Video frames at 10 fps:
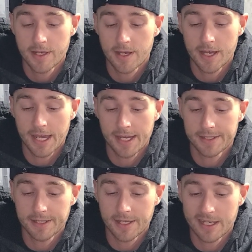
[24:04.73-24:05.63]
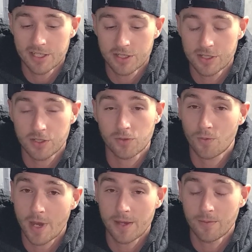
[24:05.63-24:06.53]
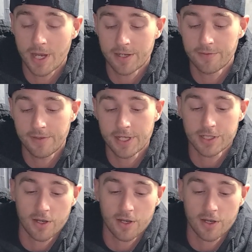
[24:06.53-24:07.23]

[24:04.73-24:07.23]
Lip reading: And it's just a great way to fish,